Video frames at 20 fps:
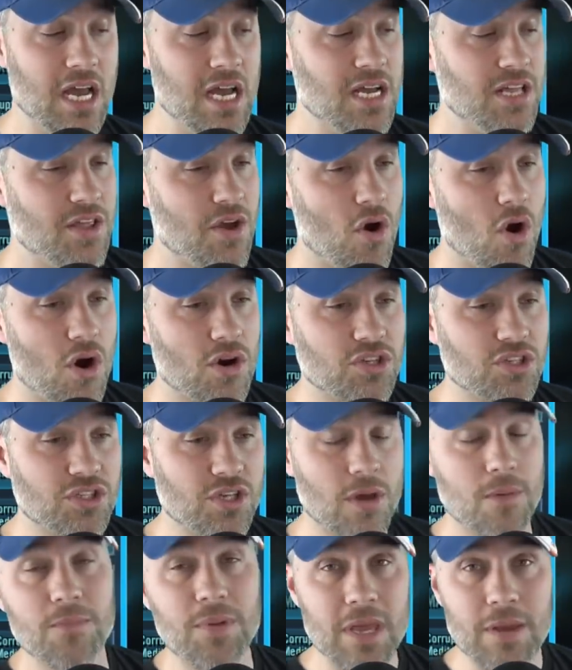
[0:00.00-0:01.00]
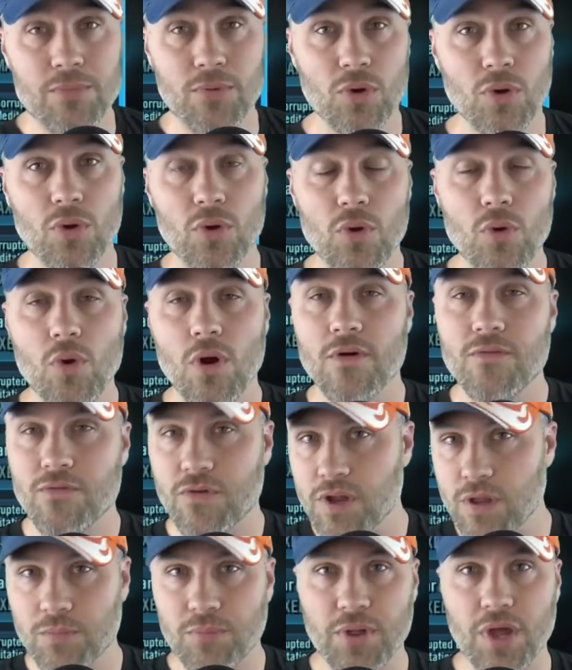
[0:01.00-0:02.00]
there are some people who are
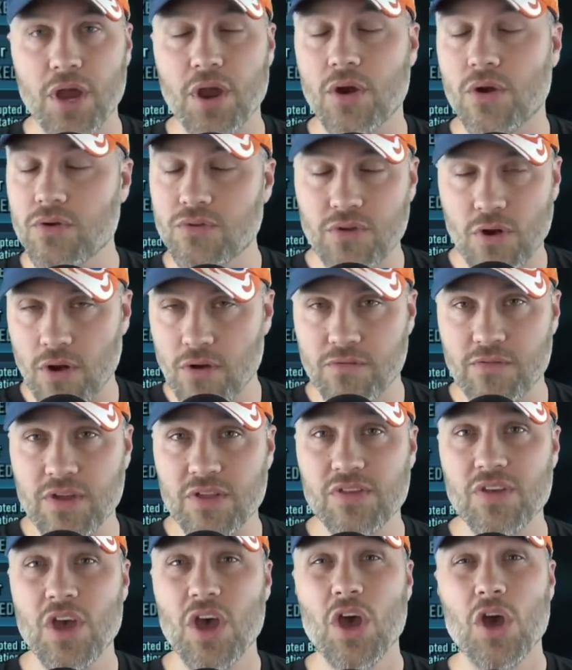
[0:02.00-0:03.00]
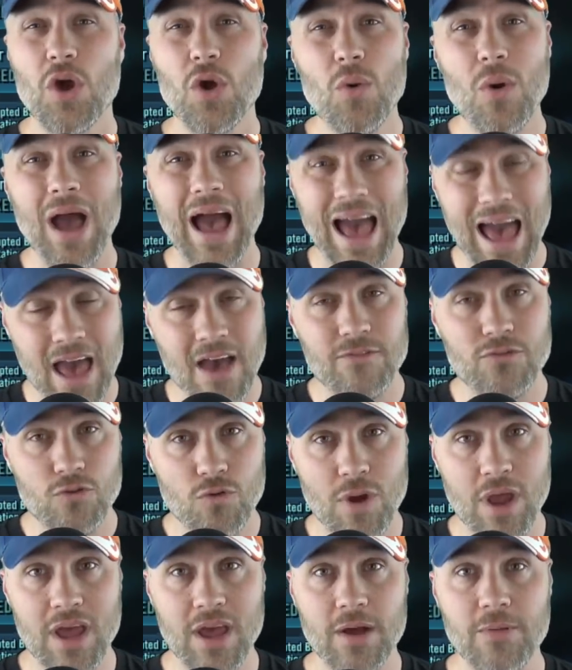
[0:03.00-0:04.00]
free-to-play or Dolphins who have
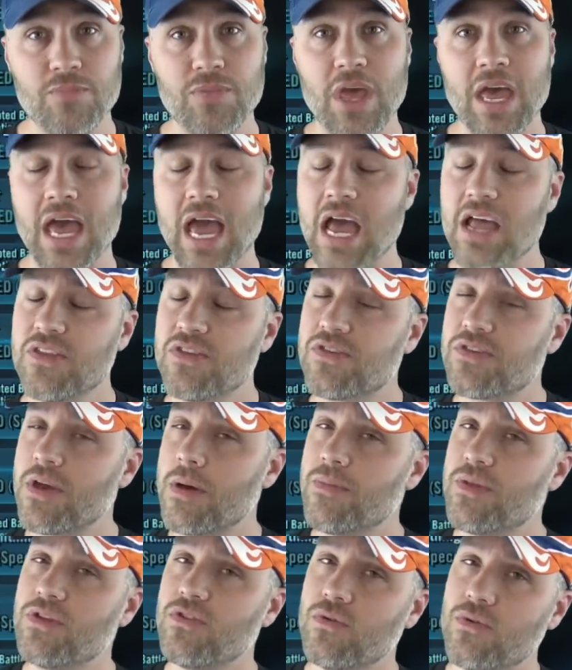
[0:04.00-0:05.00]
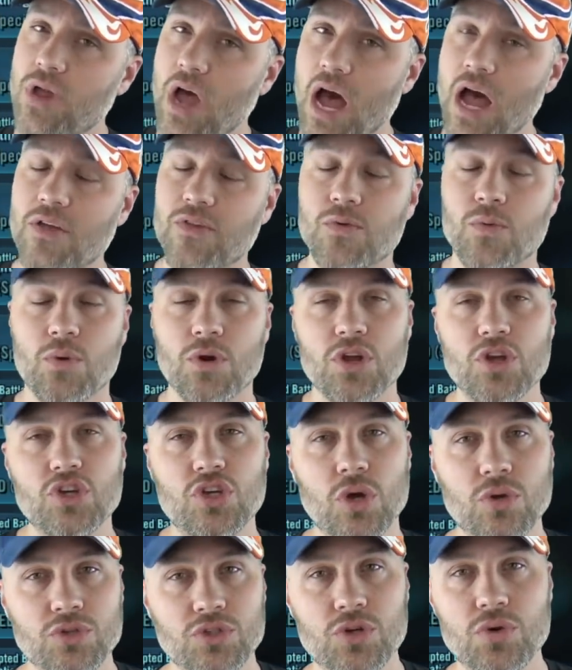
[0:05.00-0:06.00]
Traya and some that do not. So we're going to
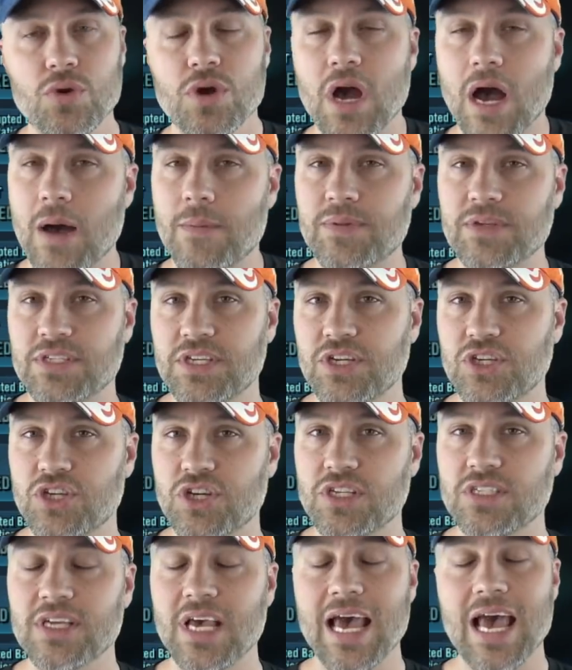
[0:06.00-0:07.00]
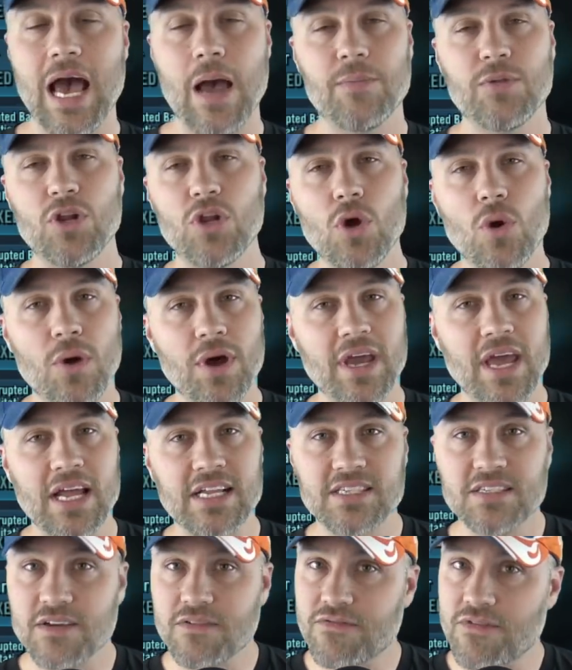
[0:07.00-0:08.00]
show two compositions. I'm going to go
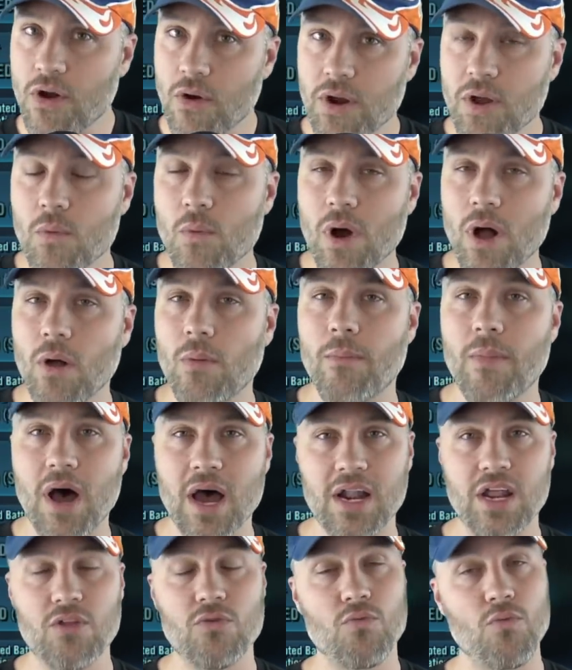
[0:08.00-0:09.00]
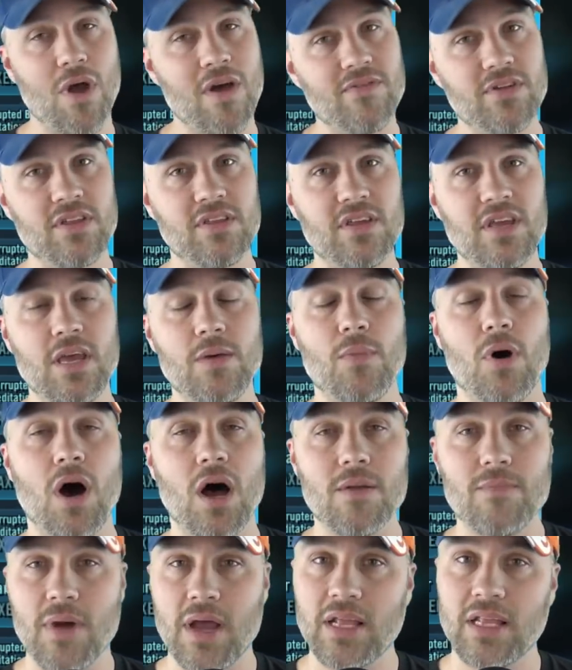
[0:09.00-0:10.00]
against a very well-modded revan team
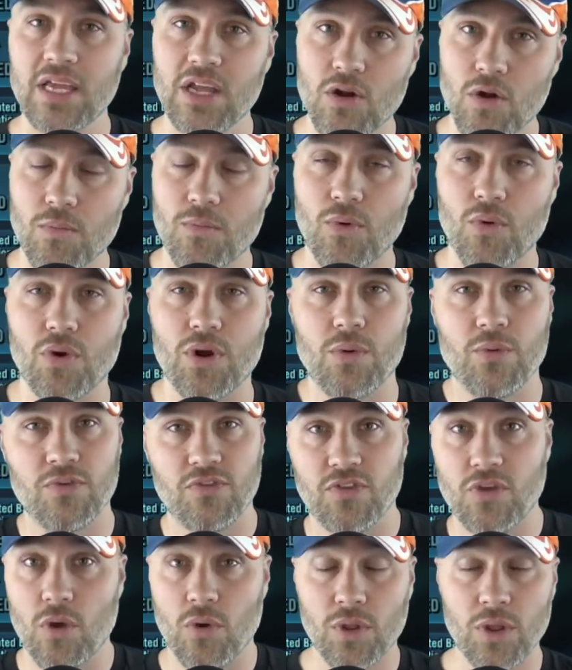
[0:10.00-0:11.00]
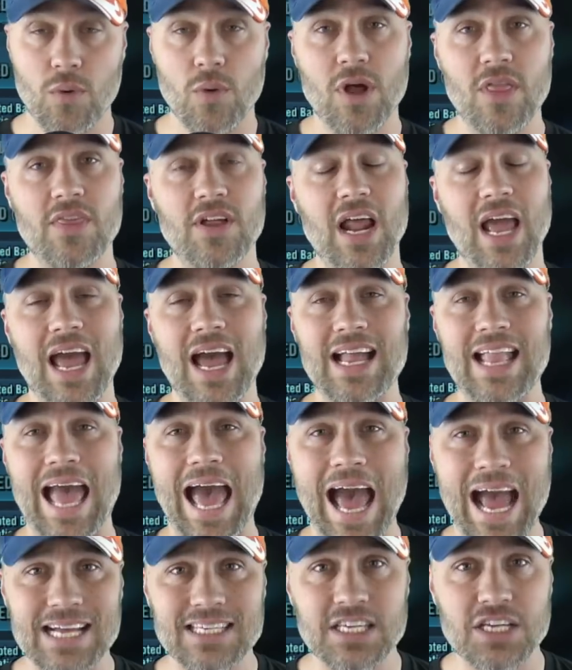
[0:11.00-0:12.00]
on my leaderboard. It was the only one that I had
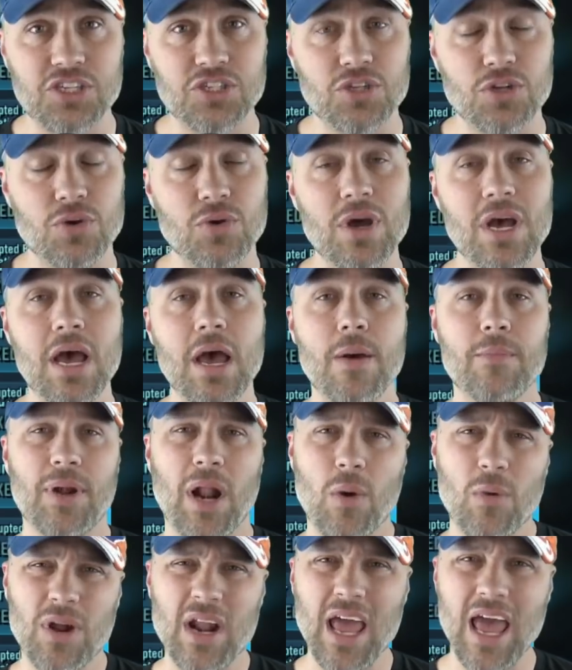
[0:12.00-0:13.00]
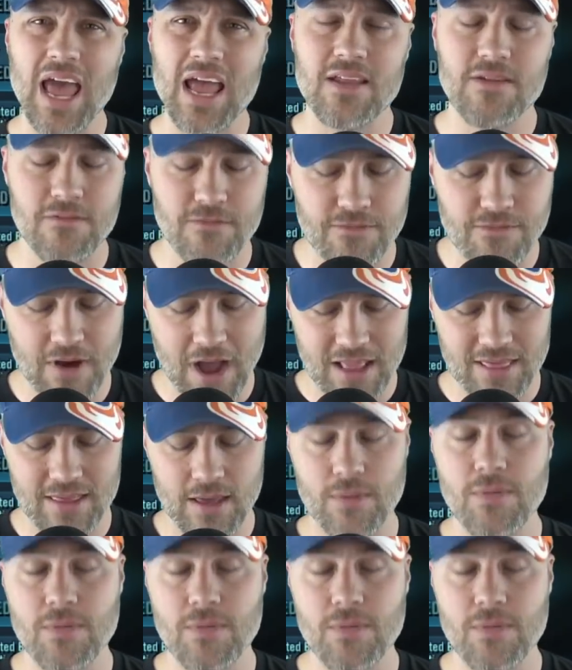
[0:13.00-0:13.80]
access to, but I went ahead and fought them.